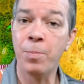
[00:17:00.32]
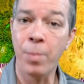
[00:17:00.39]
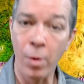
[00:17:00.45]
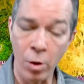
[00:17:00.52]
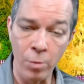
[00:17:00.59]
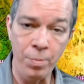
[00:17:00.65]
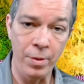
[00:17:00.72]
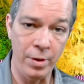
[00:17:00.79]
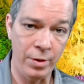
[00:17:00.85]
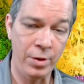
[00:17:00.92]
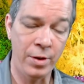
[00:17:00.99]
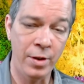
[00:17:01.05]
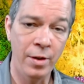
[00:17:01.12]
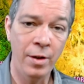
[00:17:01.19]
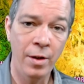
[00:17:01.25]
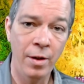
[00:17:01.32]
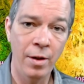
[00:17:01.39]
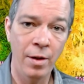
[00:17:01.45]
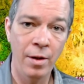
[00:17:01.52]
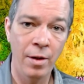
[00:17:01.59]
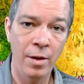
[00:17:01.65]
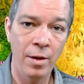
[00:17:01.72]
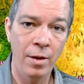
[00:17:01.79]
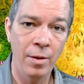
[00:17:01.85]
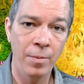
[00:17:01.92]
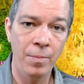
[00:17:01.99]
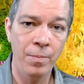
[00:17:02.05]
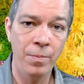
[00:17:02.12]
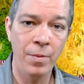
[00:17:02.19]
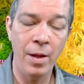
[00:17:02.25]
purpose.
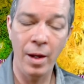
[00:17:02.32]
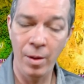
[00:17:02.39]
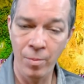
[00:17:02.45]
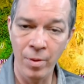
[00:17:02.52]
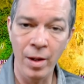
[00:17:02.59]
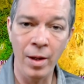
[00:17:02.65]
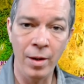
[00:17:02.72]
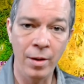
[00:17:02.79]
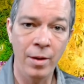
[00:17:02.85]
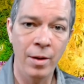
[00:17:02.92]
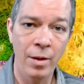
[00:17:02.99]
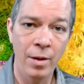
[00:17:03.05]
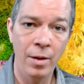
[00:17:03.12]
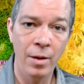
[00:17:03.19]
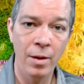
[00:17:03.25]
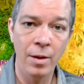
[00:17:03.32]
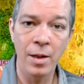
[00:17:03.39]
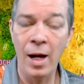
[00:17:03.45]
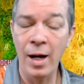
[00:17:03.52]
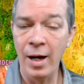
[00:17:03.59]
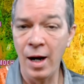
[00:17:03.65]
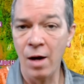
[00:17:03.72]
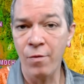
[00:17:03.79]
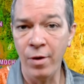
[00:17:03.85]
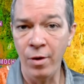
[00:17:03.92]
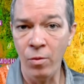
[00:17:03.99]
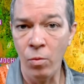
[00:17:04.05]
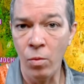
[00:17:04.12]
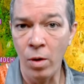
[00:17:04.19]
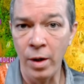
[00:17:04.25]
Amen. Not
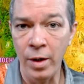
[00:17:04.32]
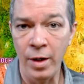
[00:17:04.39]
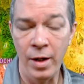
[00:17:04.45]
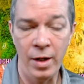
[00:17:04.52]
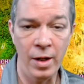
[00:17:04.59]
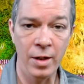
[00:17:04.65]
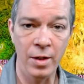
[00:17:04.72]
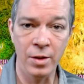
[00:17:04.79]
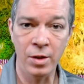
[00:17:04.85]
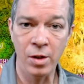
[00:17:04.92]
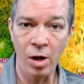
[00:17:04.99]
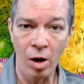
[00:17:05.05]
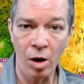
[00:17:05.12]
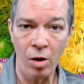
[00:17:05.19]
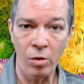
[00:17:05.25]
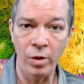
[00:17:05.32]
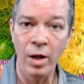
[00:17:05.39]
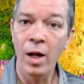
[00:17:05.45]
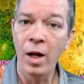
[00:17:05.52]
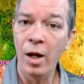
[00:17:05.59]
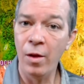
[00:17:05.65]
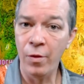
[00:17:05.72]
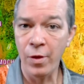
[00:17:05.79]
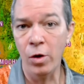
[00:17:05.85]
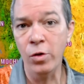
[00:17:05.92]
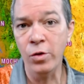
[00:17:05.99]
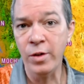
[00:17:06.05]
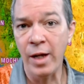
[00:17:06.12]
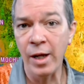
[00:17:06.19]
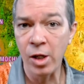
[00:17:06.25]
everyone is called, and
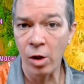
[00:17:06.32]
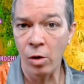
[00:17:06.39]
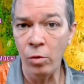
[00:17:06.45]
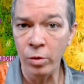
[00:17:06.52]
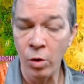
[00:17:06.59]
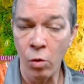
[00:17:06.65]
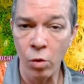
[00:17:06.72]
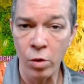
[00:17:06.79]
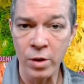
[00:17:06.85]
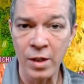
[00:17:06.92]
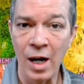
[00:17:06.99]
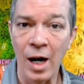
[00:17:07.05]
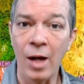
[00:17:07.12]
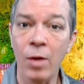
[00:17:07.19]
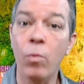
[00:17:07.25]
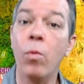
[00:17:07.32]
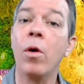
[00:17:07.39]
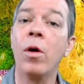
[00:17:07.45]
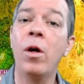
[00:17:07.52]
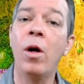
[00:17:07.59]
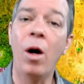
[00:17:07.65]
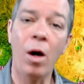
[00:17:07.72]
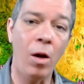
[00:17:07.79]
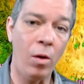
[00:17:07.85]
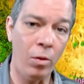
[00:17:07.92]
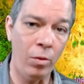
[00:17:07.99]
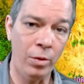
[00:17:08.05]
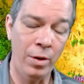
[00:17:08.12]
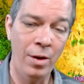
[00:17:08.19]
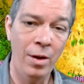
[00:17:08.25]
those that go towards God were
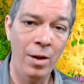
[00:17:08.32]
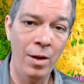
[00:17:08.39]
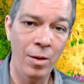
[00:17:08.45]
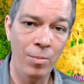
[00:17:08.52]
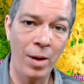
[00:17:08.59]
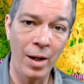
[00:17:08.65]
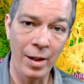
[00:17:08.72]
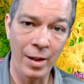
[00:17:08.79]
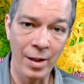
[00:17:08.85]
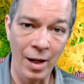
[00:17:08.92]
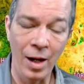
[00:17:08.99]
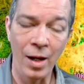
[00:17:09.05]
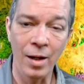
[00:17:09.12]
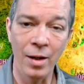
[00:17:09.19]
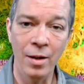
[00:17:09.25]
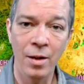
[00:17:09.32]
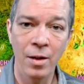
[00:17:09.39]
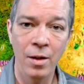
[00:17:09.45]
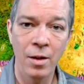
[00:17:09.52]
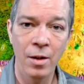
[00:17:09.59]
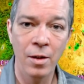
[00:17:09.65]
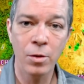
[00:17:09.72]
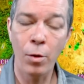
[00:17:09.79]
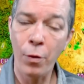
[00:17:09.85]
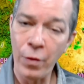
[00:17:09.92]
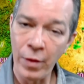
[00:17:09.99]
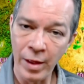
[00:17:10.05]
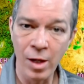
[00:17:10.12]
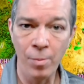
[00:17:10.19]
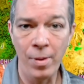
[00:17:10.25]
called by God. So
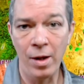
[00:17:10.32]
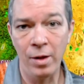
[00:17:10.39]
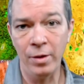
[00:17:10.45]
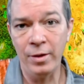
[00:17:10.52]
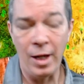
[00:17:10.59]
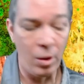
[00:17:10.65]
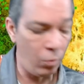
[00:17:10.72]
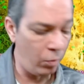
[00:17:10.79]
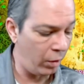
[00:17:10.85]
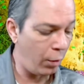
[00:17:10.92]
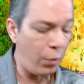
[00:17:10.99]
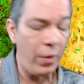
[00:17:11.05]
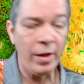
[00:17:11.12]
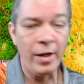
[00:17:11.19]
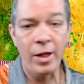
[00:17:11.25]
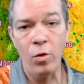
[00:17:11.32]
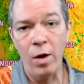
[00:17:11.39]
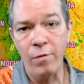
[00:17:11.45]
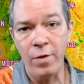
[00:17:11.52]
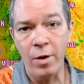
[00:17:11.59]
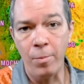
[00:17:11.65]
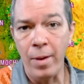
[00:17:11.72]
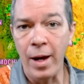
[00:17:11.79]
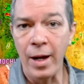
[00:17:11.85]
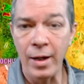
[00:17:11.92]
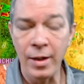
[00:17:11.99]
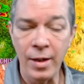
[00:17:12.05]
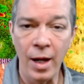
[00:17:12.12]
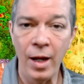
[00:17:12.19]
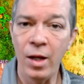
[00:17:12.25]
think about that. When you think that you're having a bad
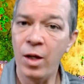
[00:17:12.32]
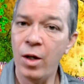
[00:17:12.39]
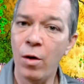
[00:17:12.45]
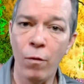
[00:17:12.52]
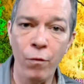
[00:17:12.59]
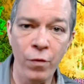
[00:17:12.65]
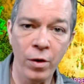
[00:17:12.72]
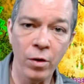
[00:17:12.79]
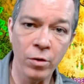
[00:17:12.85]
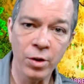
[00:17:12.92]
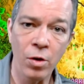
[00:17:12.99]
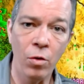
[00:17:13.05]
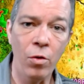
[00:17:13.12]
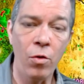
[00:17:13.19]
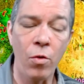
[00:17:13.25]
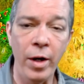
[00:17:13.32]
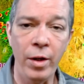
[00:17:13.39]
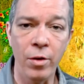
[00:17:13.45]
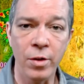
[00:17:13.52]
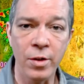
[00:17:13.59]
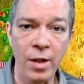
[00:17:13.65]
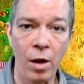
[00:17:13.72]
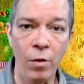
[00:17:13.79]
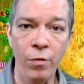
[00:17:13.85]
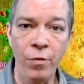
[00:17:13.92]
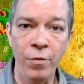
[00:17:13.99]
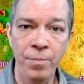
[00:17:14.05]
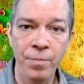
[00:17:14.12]
day, you don't feel so great yourself,